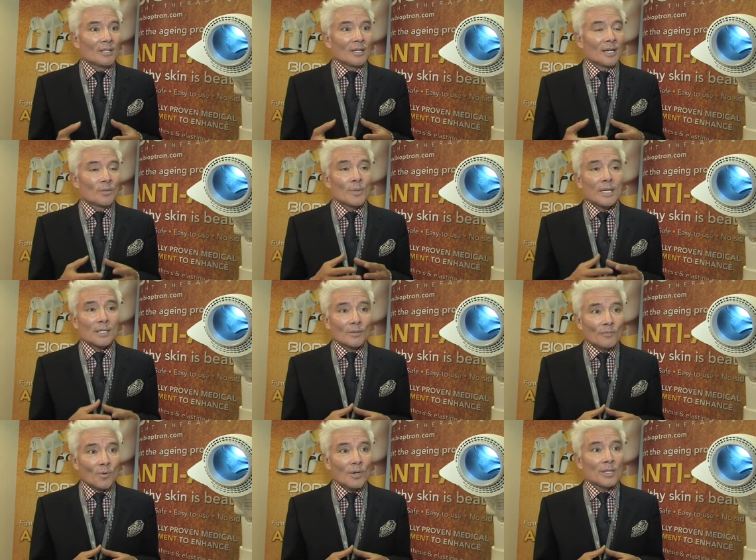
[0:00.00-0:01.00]
and we can
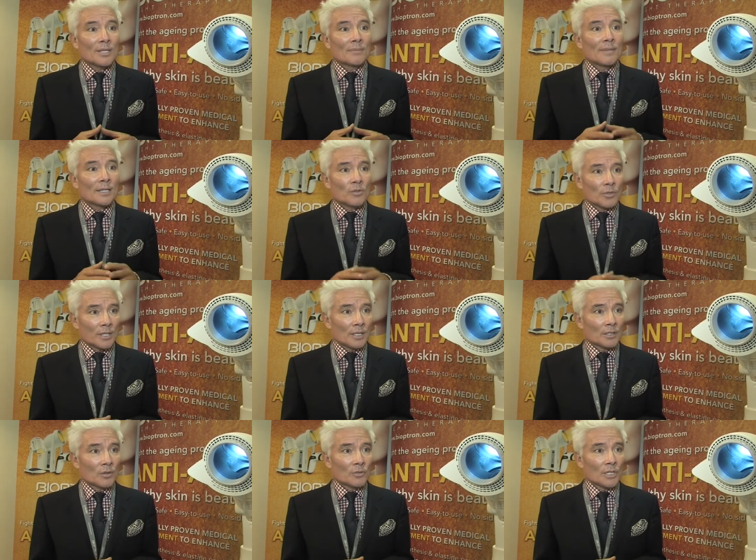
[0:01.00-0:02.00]
avoid them by cooking
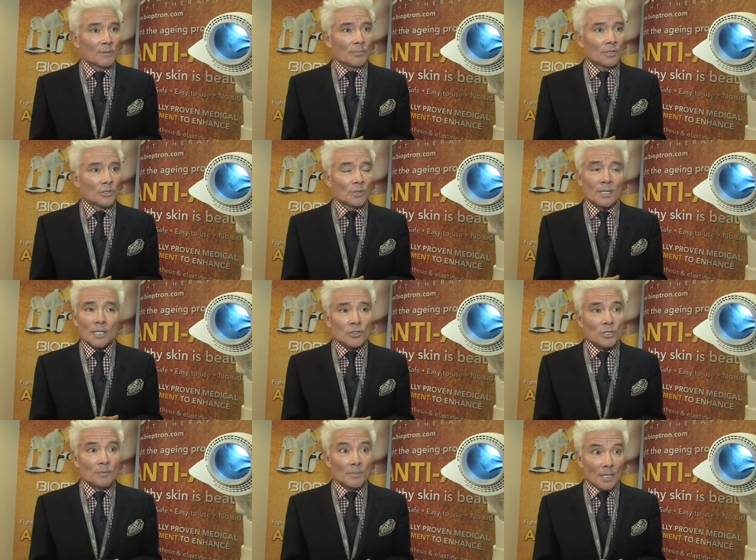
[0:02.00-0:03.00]
at low temperature. Not
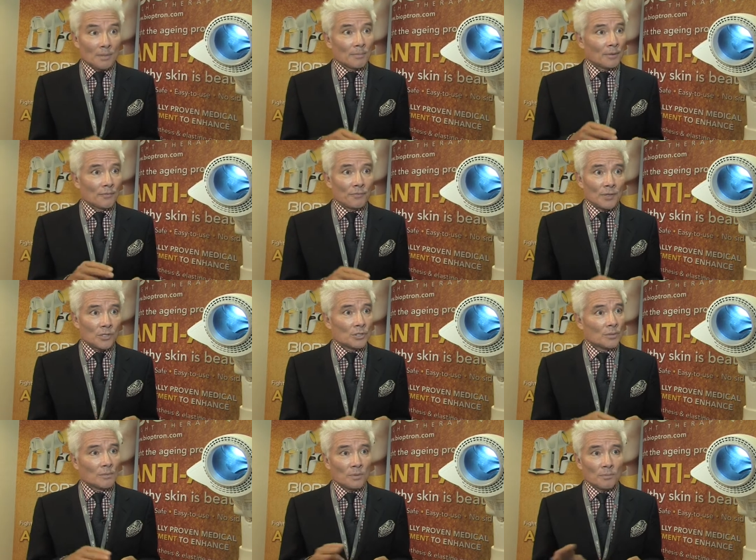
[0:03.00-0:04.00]
just meat, but
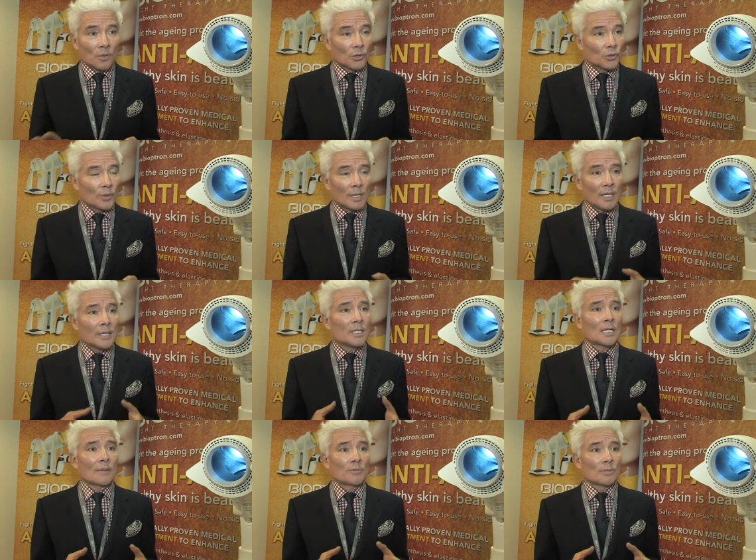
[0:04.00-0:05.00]
fish, poultry, any
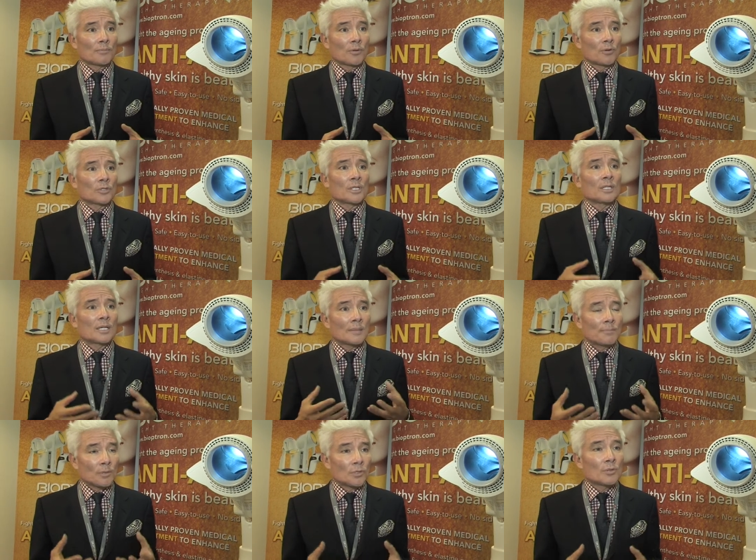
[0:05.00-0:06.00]
types of protein
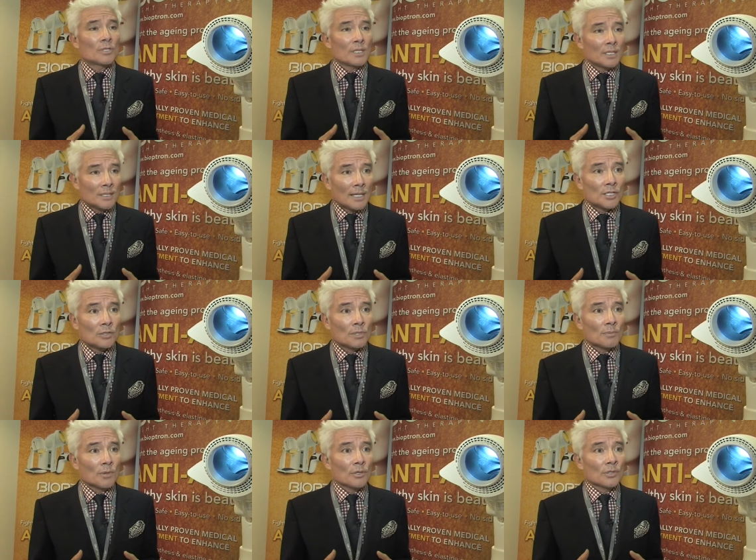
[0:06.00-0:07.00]
can produce these
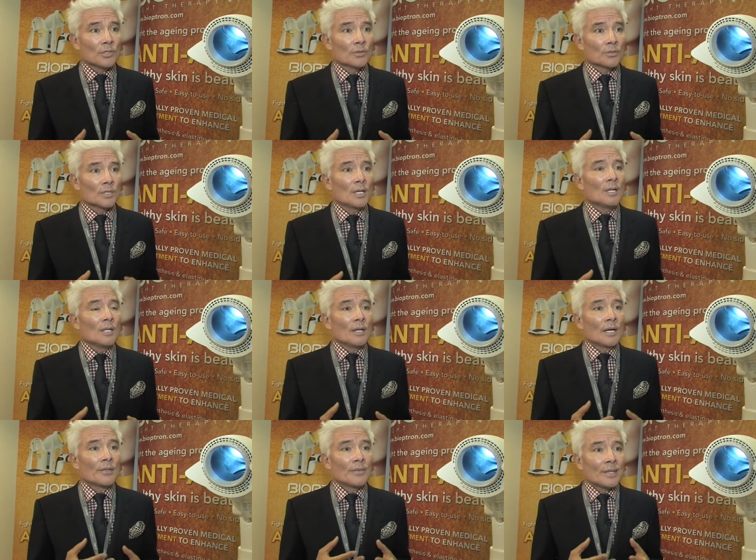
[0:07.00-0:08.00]
dangerous molecules.
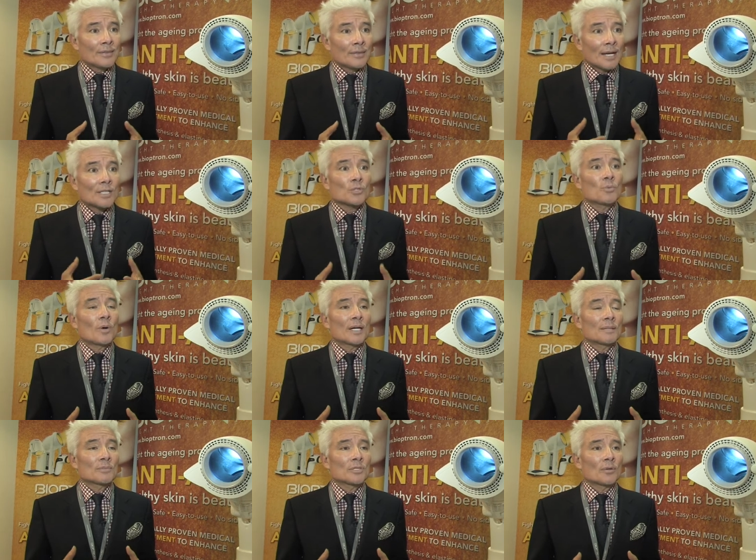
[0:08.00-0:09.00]
And that's why
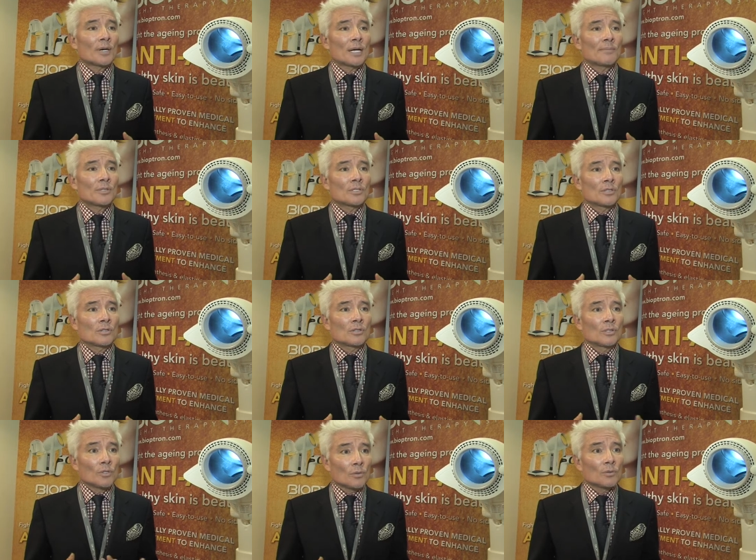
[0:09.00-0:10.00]
I'm so happy to
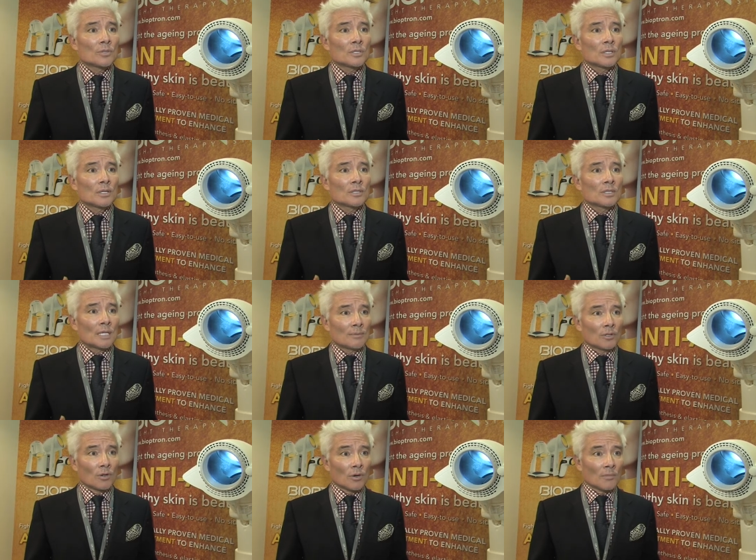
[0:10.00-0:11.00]
use
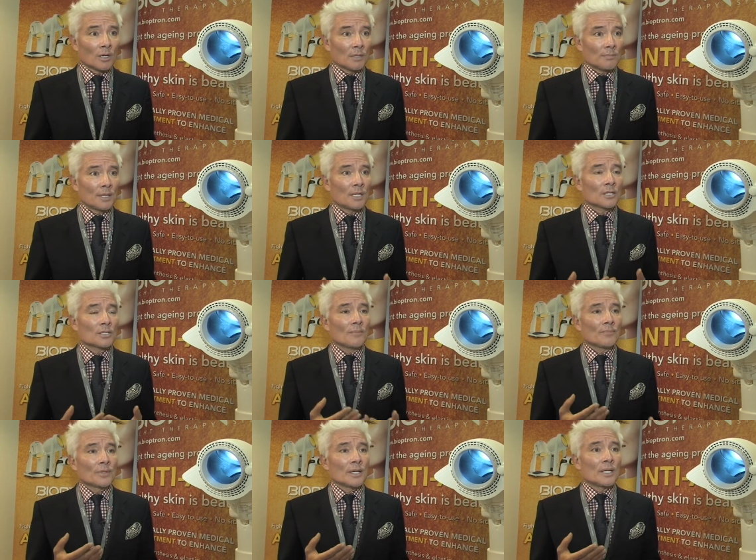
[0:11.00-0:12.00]
Zepter home art because
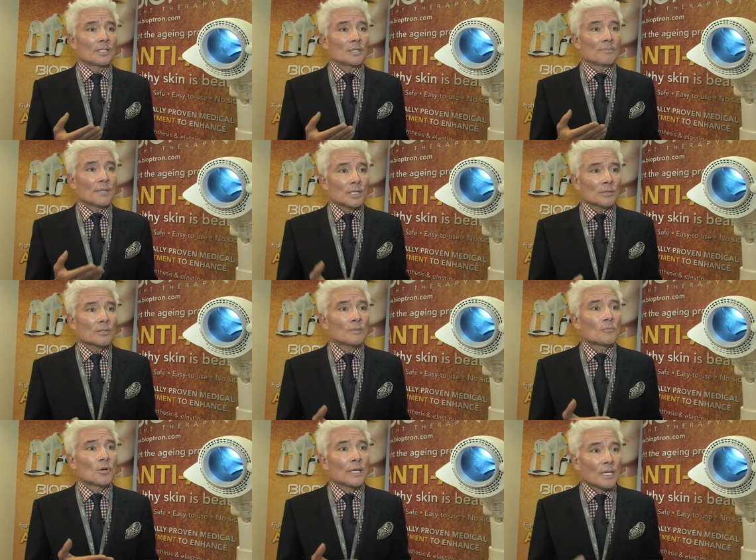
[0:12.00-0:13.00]
it's a better,
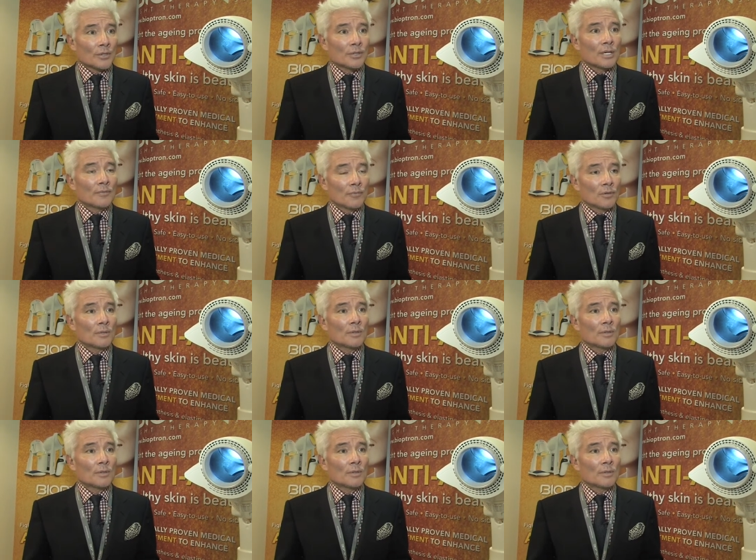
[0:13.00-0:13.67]
more healthy food